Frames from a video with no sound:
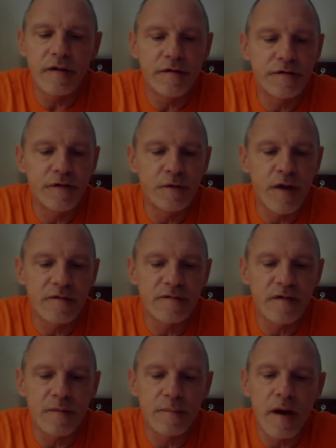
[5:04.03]
soon
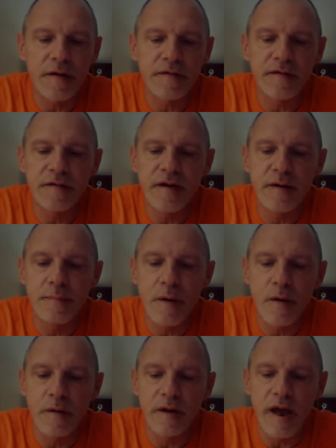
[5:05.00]
after the Boston Tea
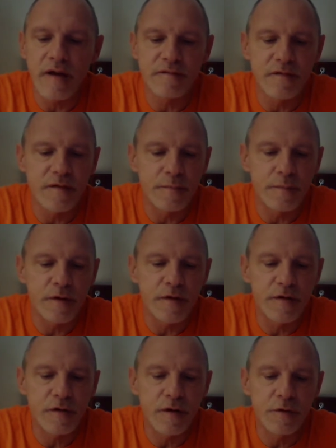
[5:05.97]
Party, after the
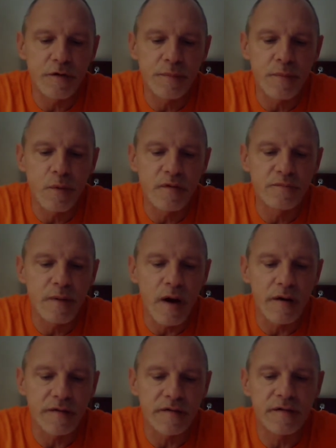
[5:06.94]
British closed the port of
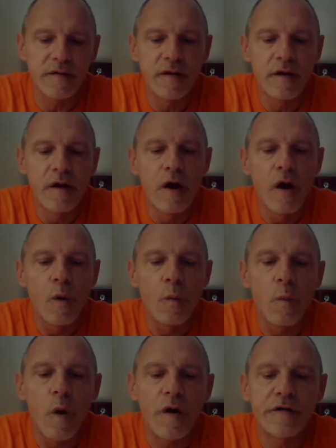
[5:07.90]
Boston,
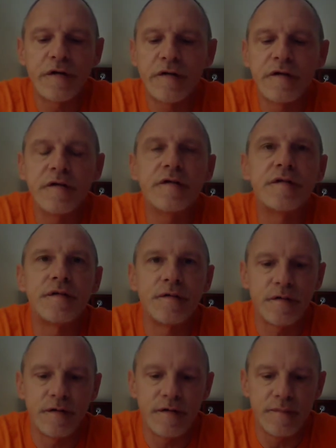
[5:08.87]
Washington
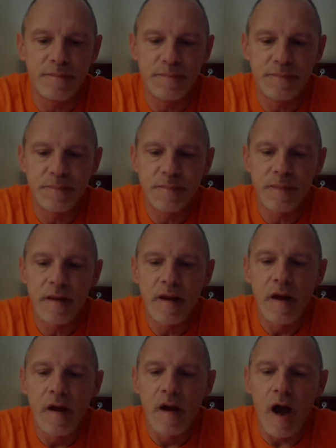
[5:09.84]
asserted,
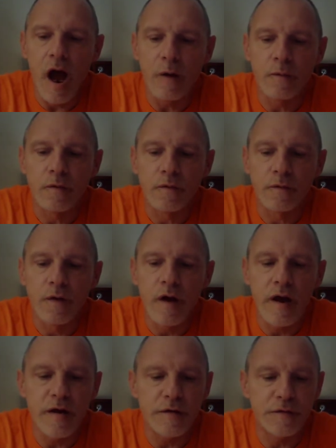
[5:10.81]
"I will
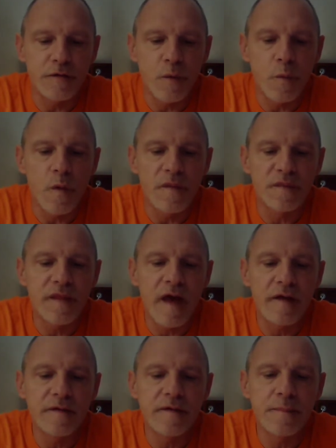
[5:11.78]
raise
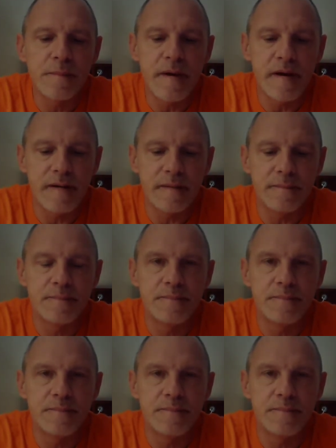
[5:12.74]
1,000 men